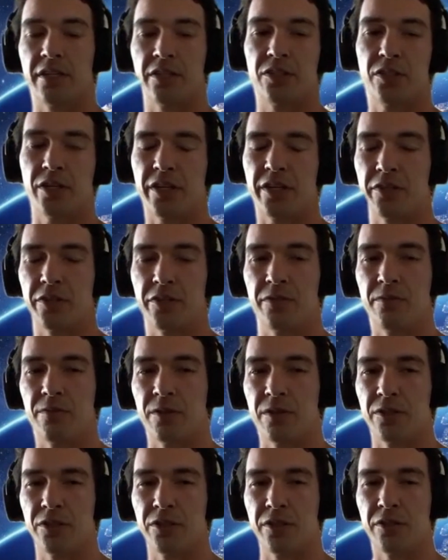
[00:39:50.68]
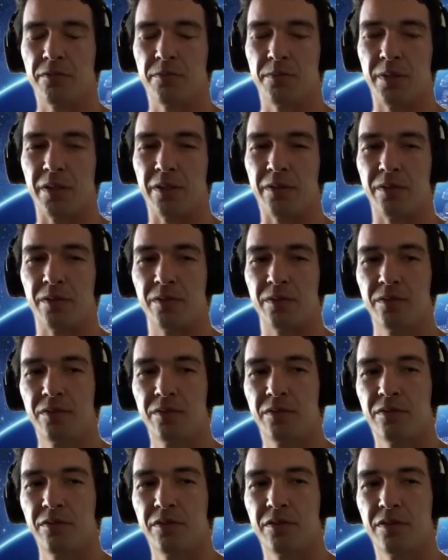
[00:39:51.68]
childhood version of me
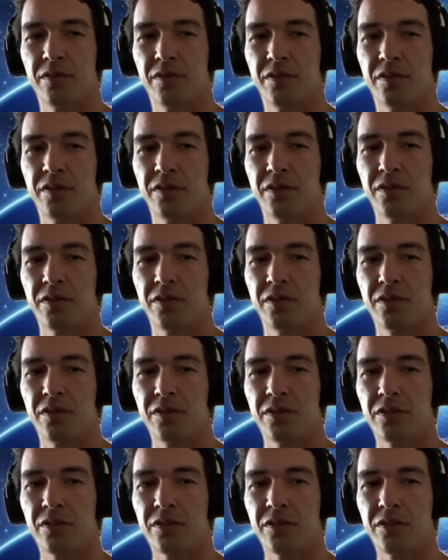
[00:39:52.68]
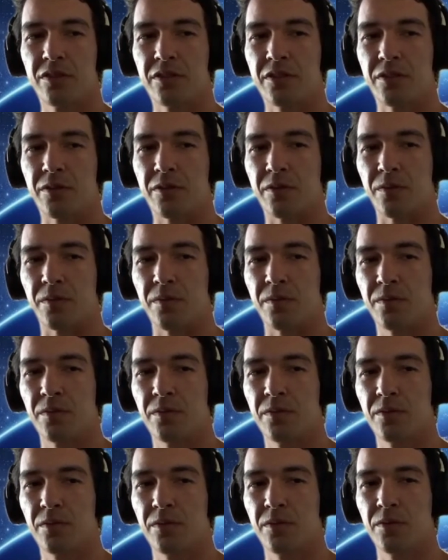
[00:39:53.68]
still
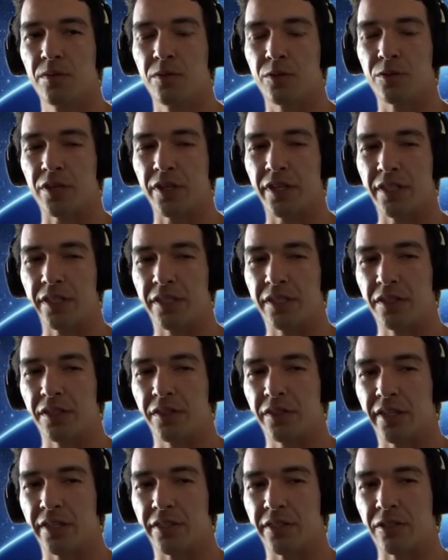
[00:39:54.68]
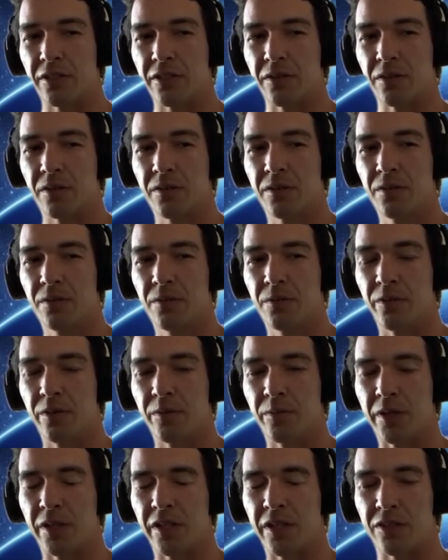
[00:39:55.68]
was idealizing
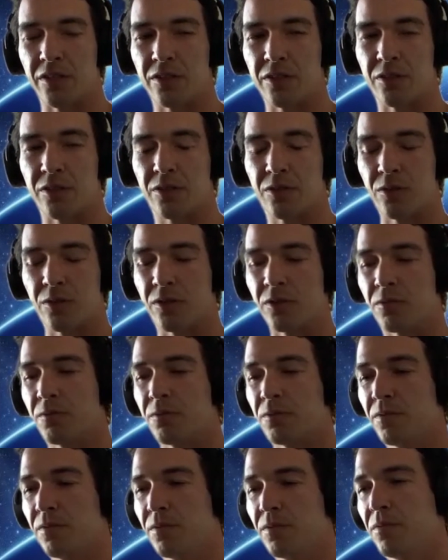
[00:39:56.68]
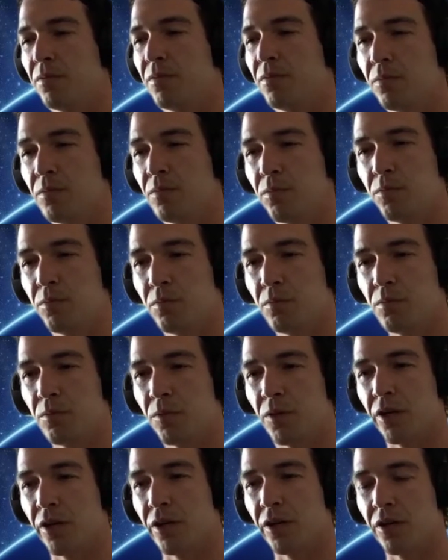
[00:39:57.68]
women as these sort of
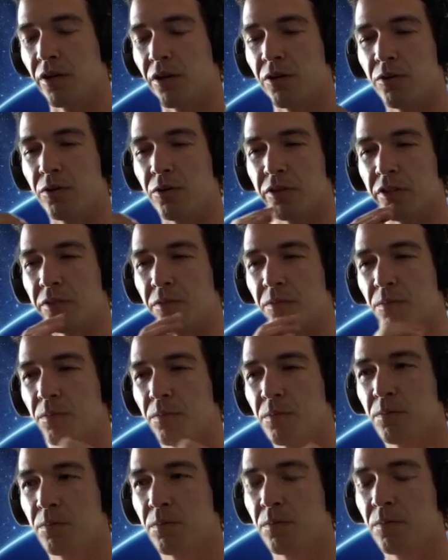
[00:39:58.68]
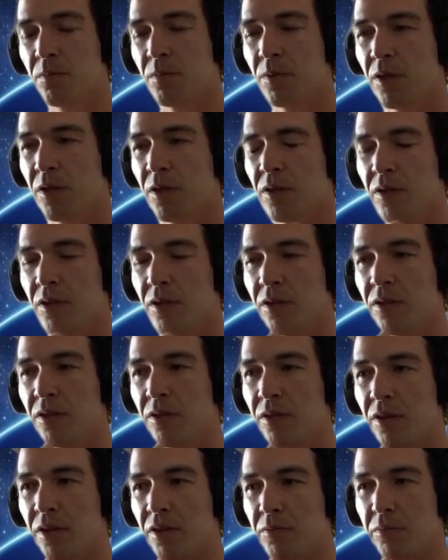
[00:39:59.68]
holy
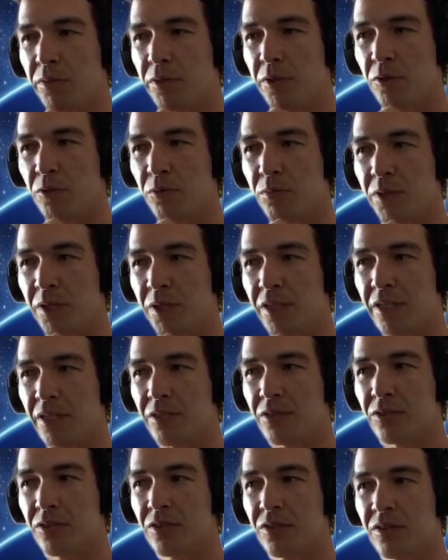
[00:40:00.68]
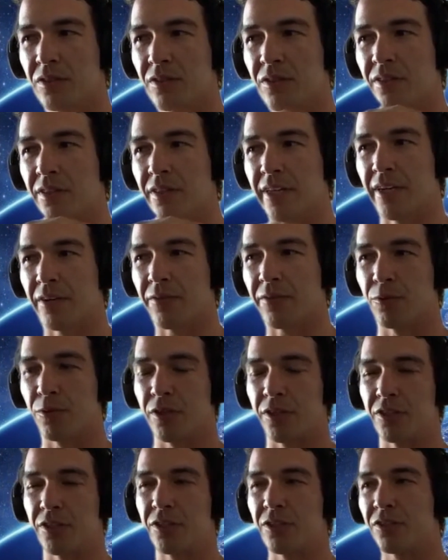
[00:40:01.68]
and pure beings that
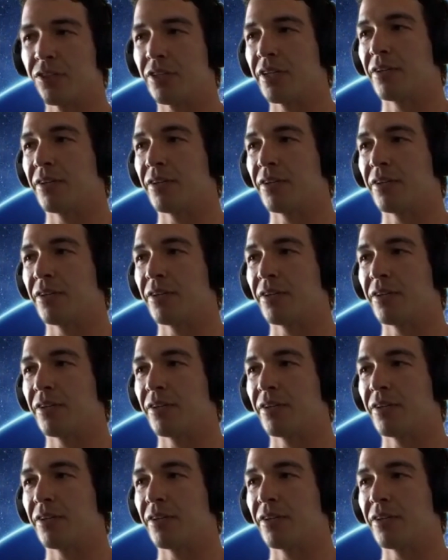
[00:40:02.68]
wouldn't just